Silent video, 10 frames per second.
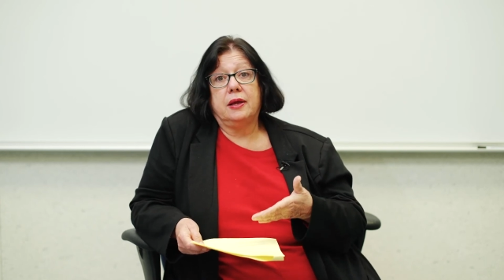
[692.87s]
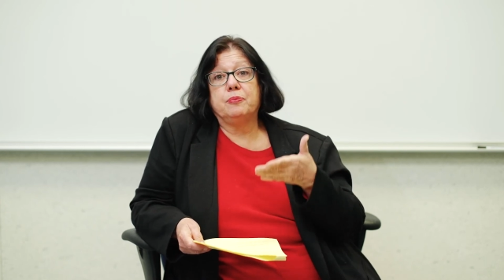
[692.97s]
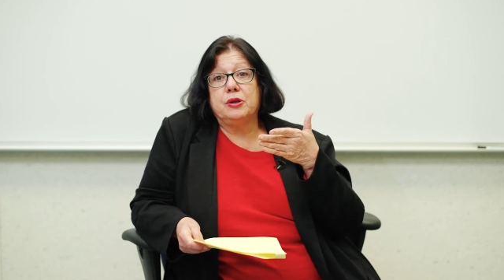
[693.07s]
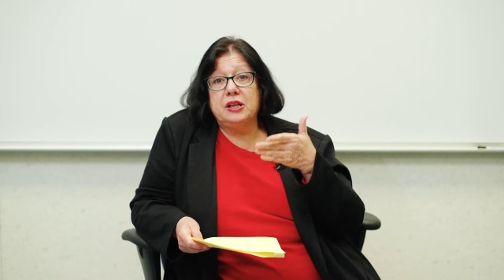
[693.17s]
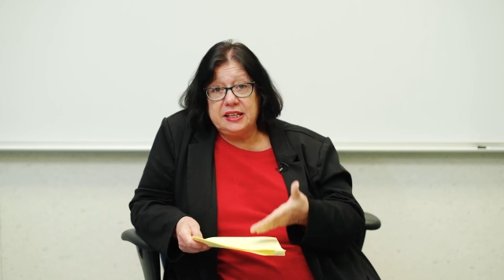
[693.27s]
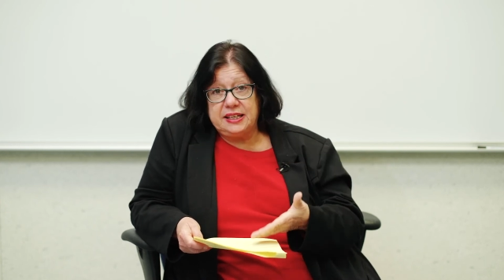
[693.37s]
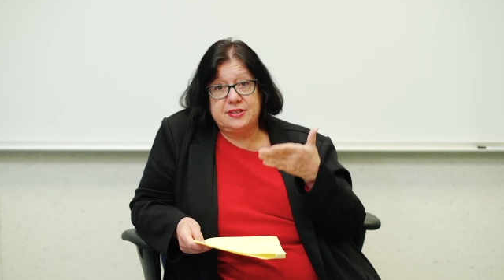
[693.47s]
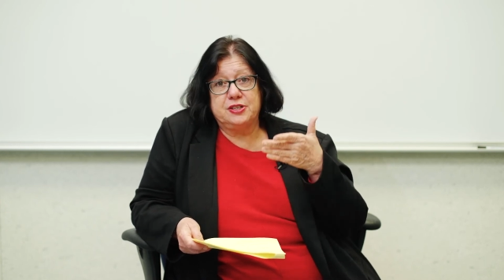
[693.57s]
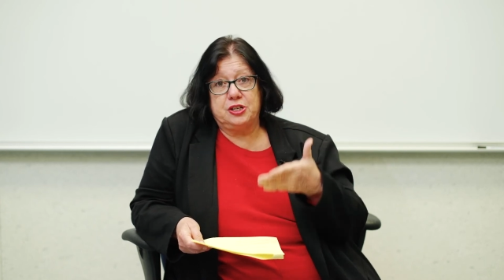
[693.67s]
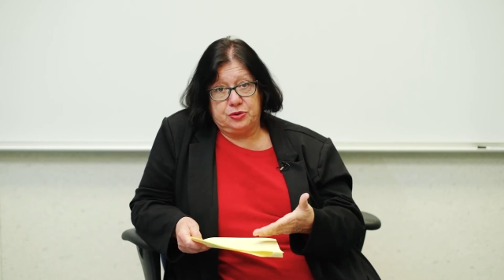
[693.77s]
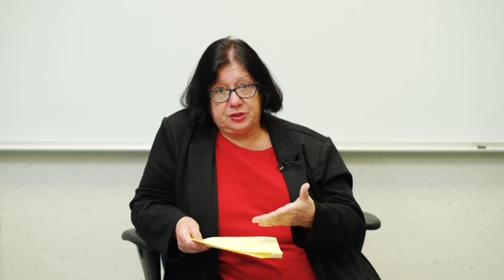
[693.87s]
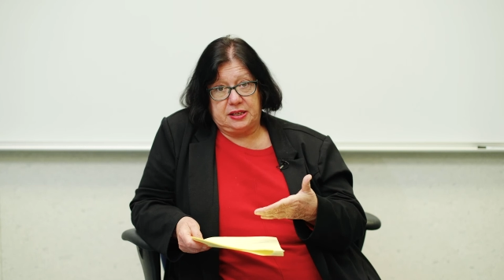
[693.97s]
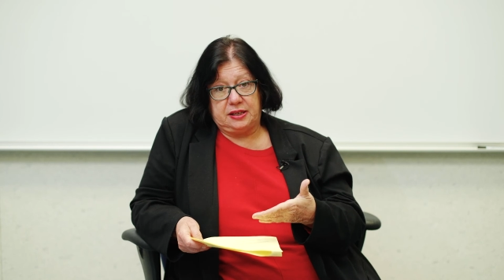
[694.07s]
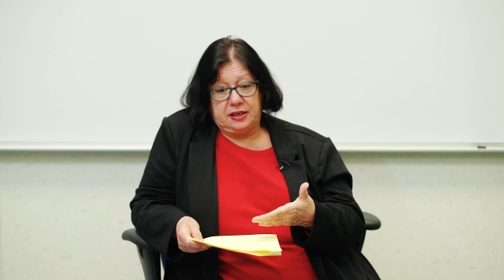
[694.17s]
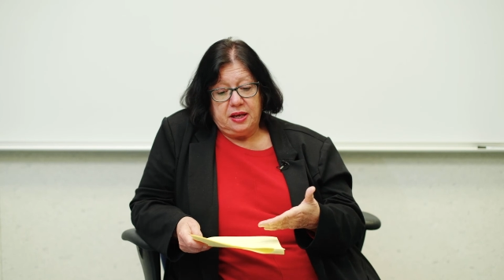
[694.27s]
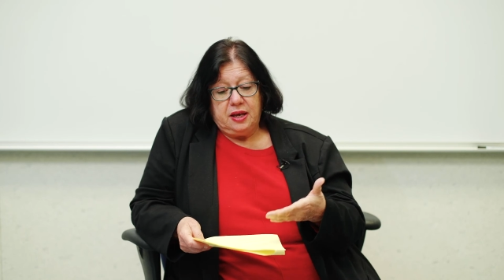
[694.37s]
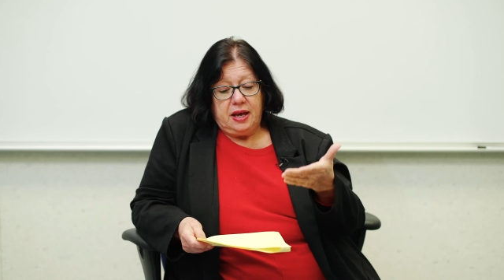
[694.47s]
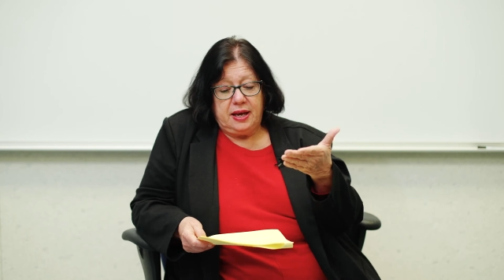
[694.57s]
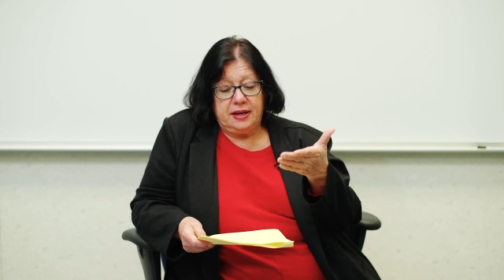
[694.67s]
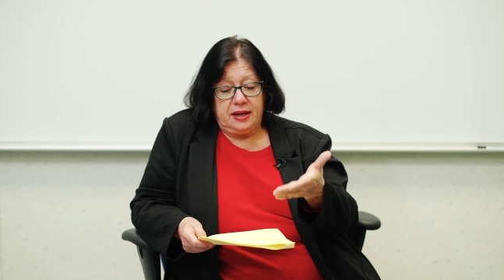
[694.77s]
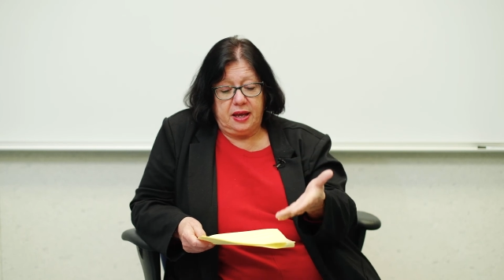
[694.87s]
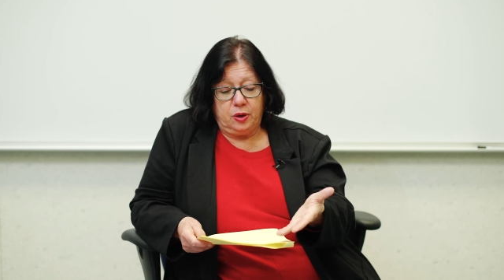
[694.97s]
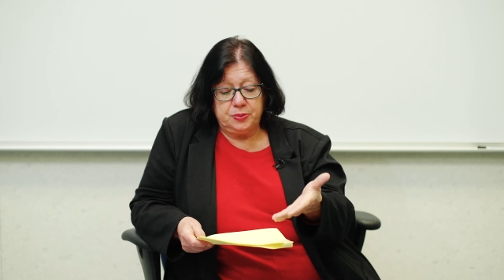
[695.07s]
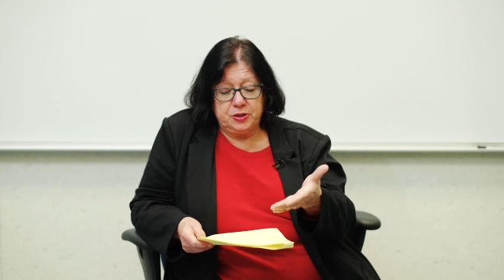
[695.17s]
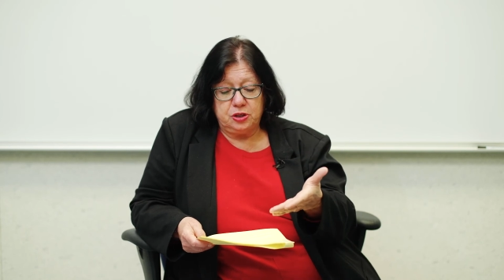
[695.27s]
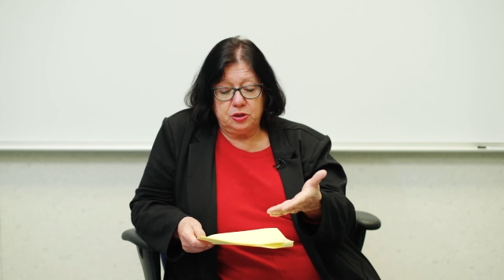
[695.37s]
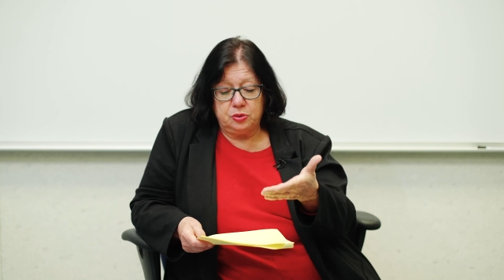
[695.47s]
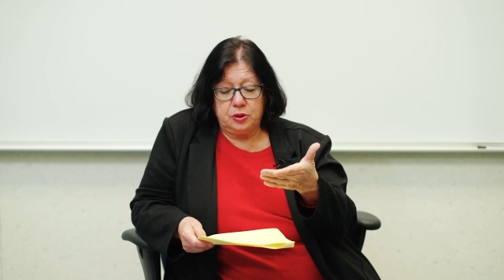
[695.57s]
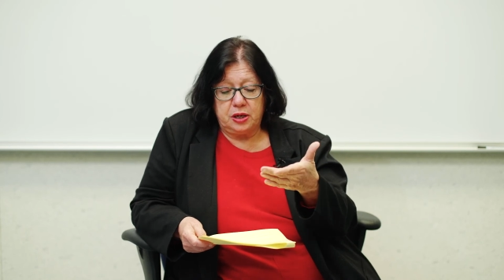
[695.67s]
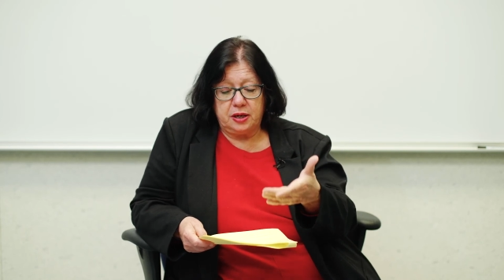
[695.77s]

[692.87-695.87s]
Please use it, and it helps you